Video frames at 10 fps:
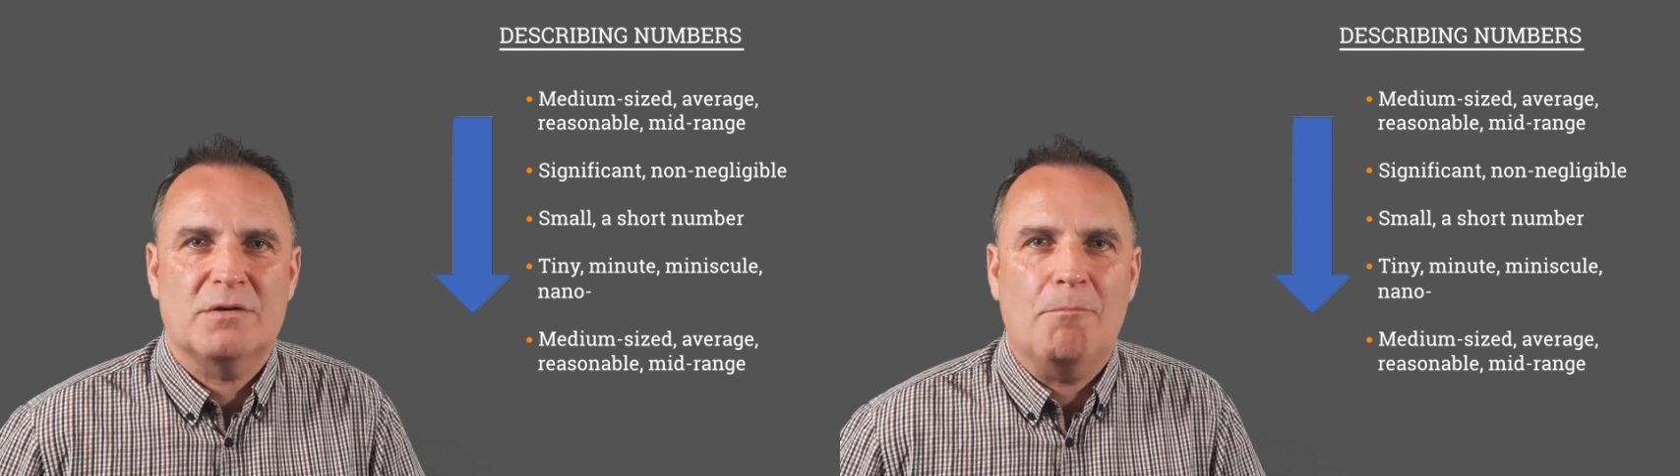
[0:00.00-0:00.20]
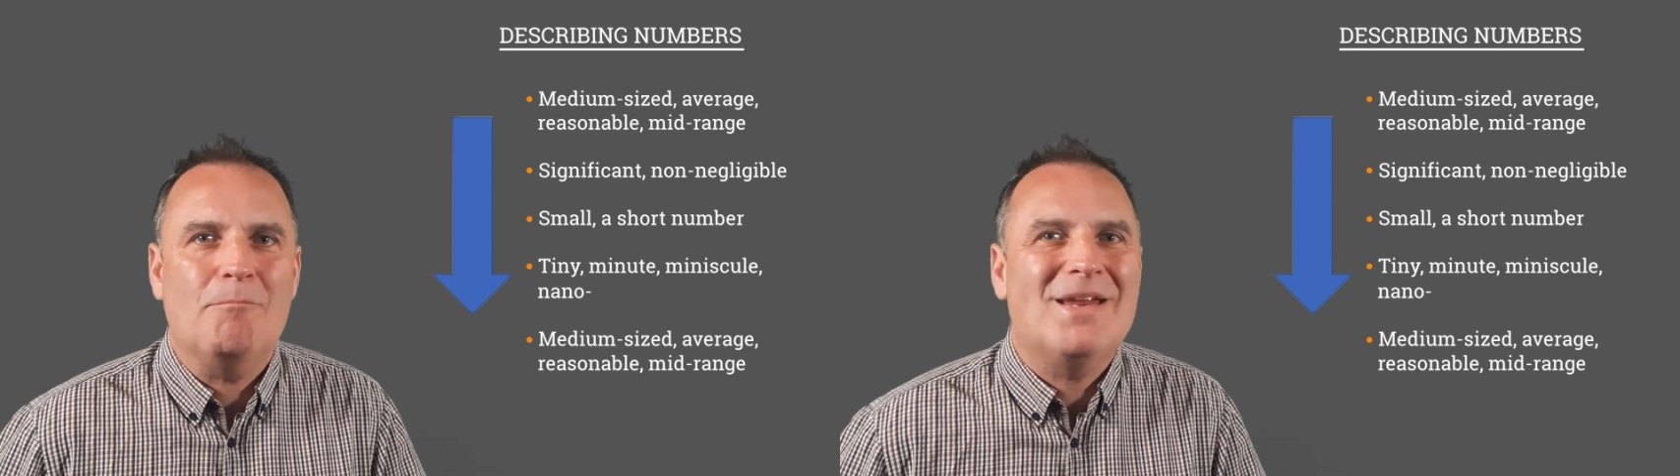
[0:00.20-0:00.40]

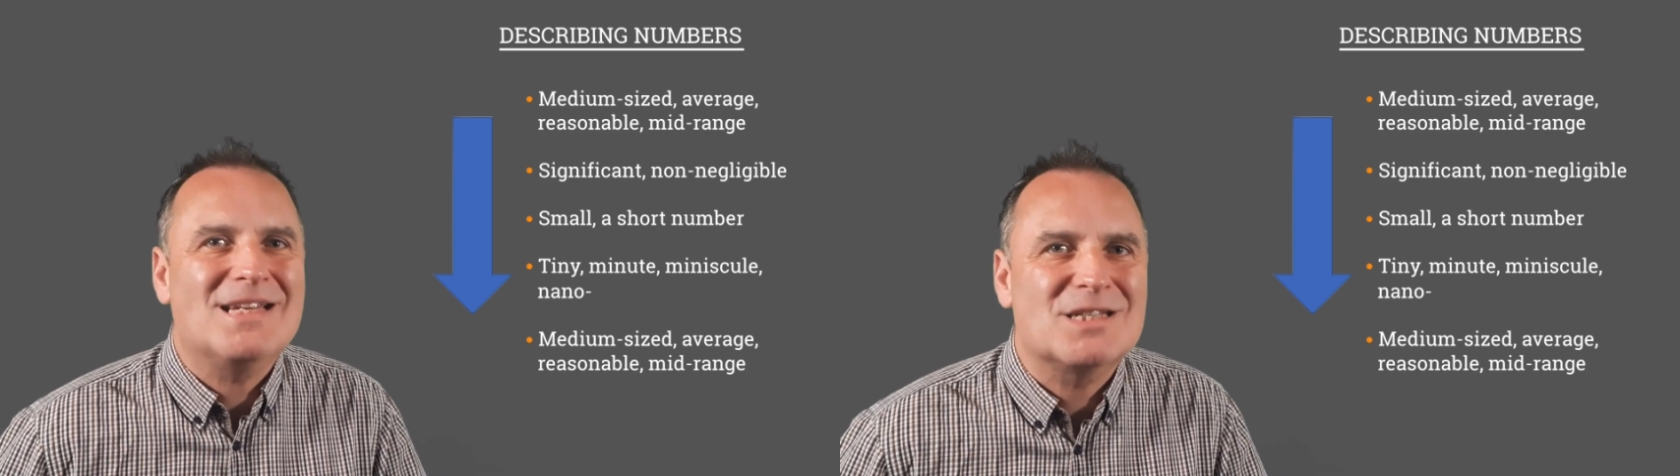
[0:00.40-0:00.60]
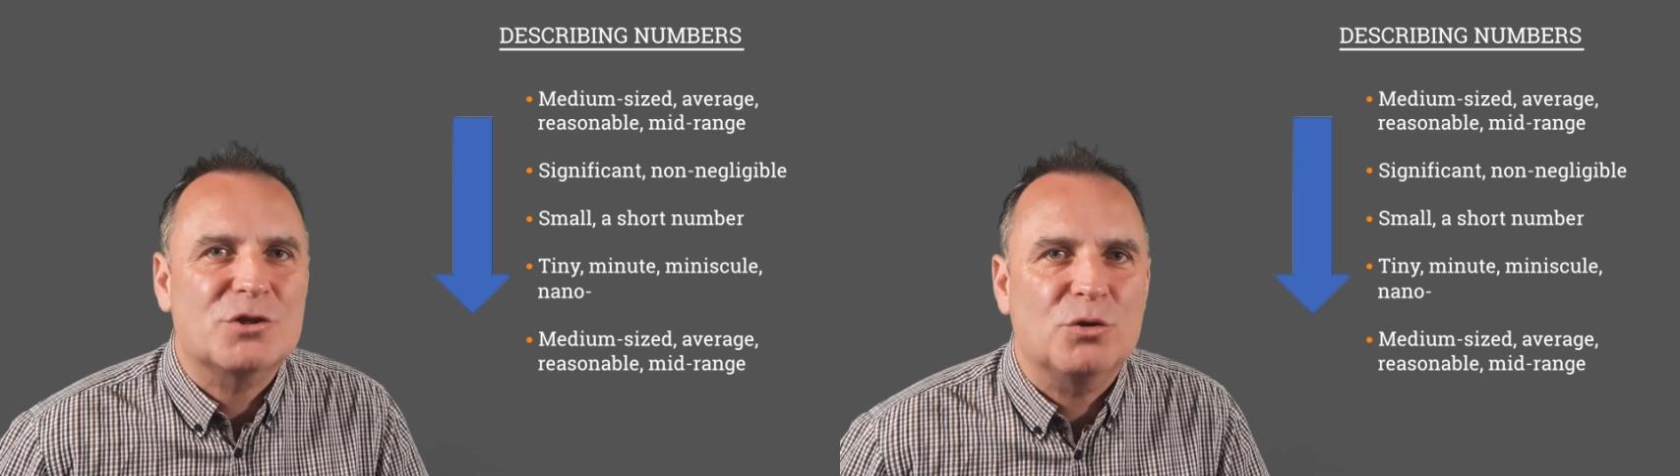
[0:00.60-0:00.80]

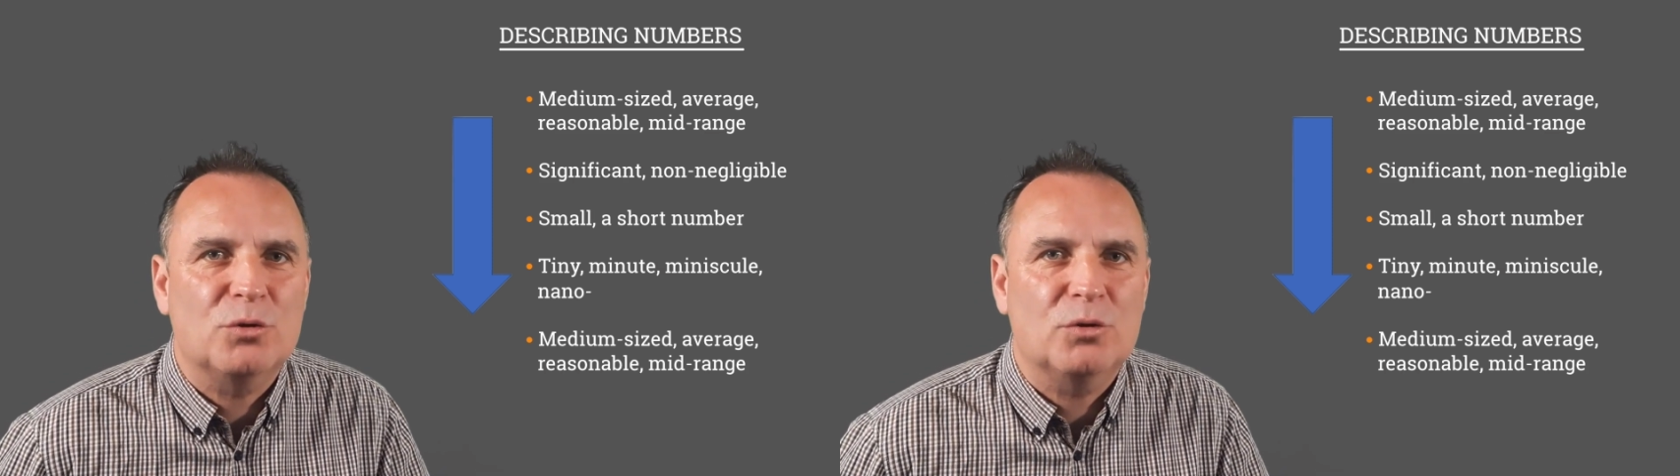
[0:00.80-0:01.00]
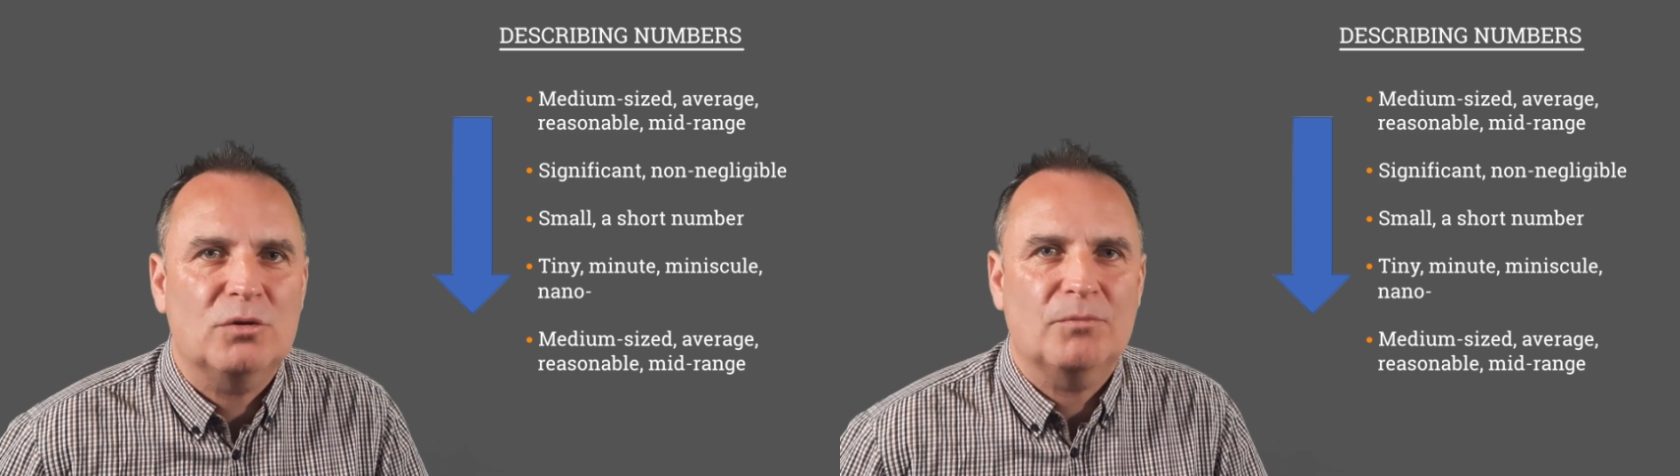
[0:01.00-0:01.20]

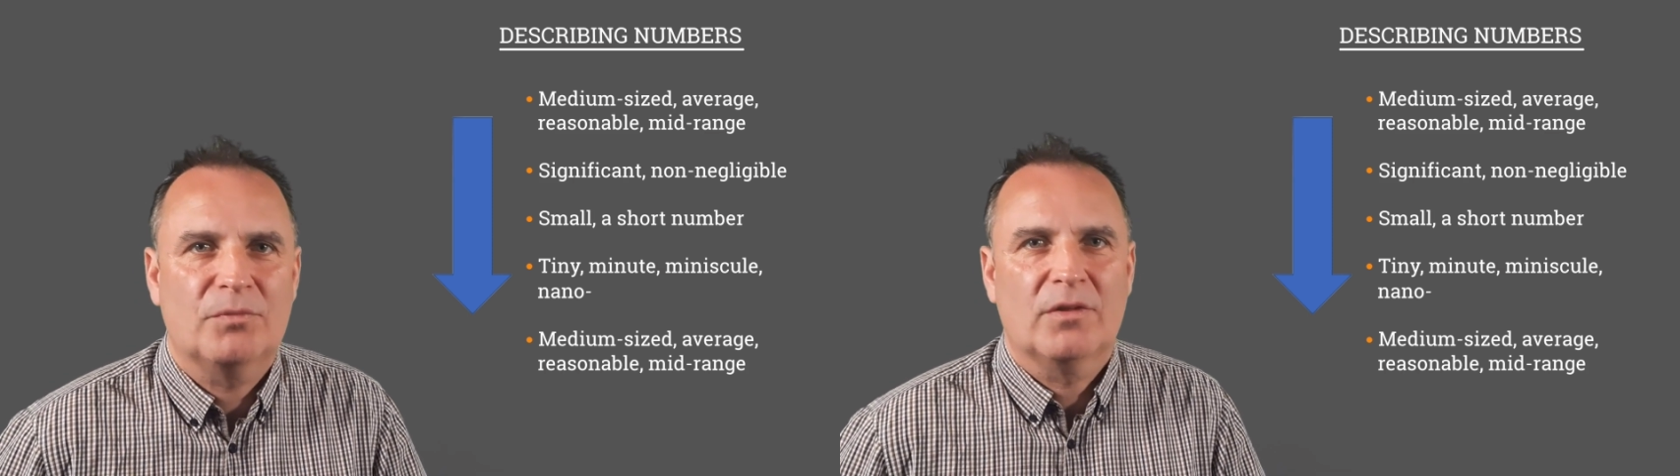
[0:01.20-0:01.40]
minuscule.